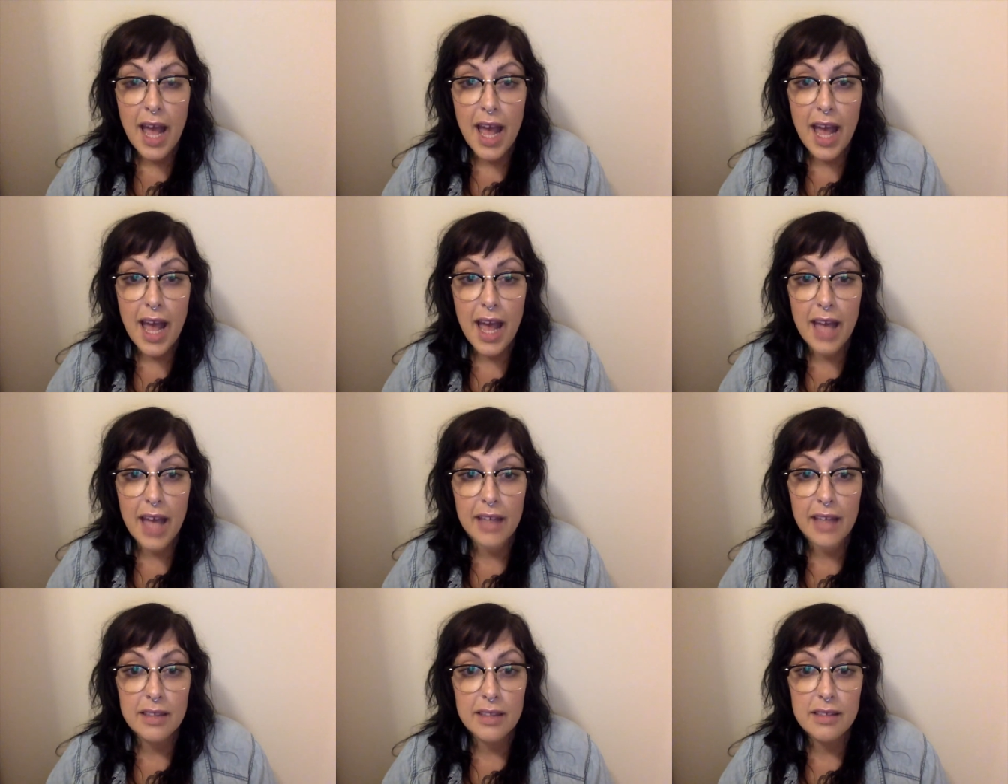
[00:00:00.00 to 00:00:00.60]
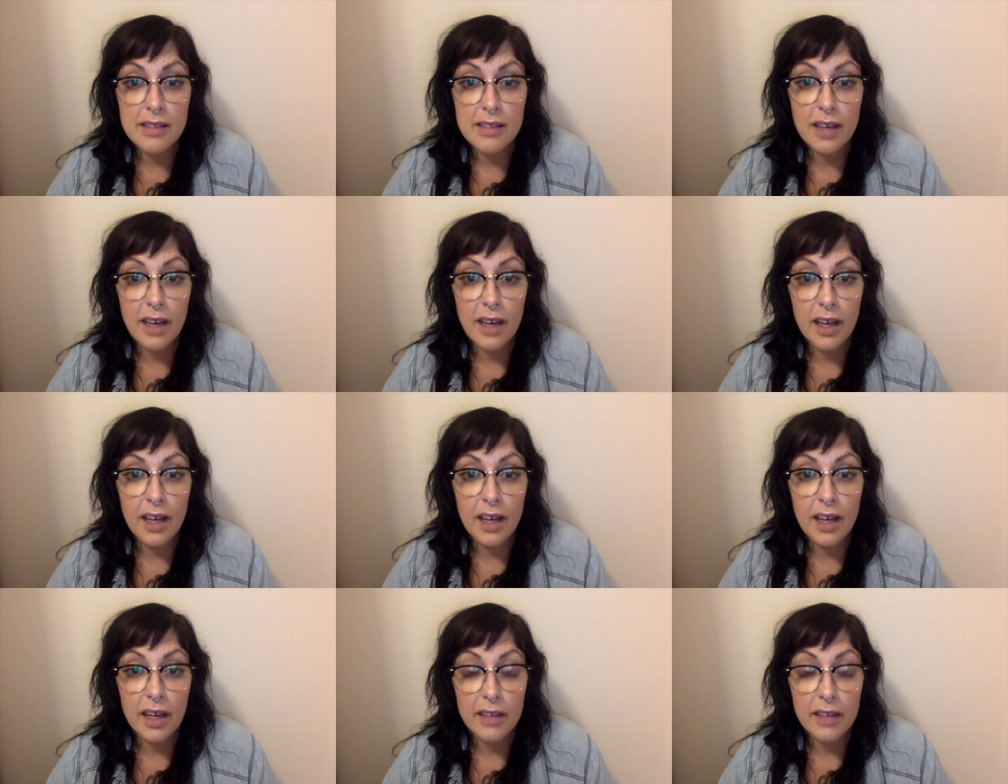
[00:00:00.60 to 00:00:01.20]
And
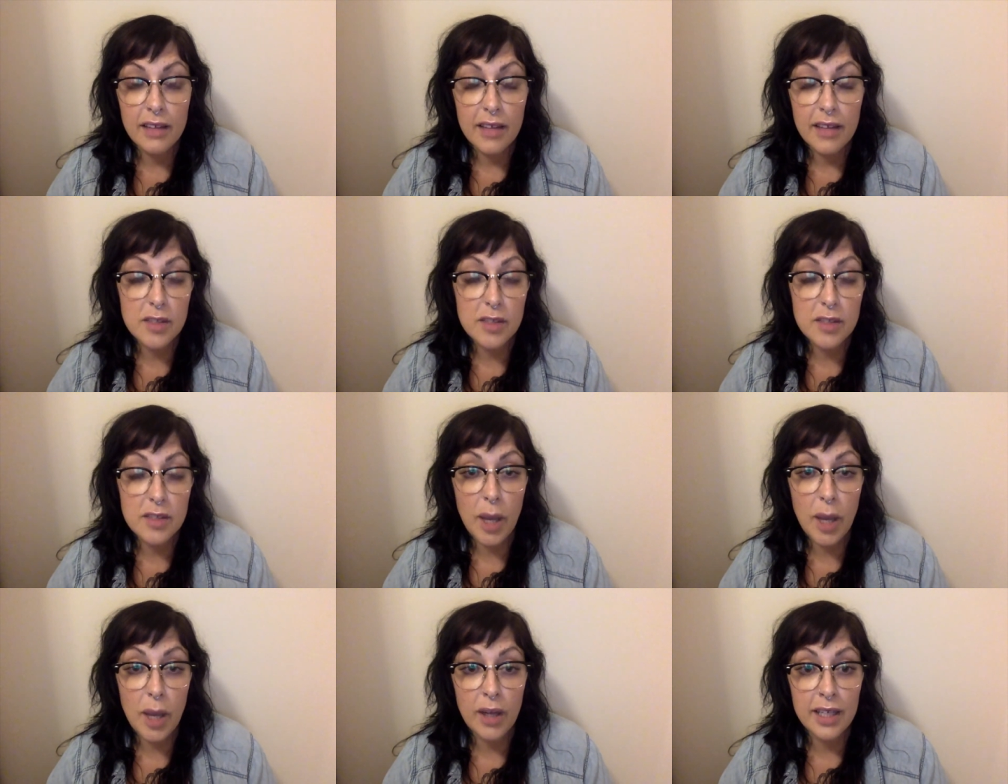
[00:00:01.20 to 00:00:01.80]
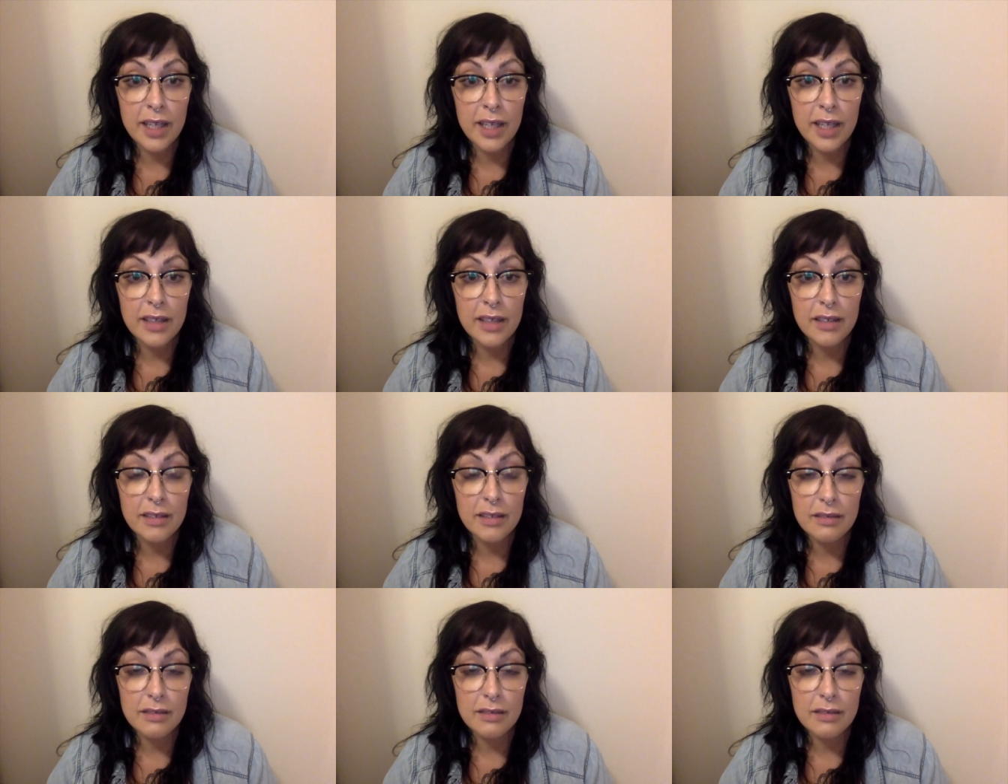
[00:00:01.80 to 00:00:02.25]
uh, that's about it.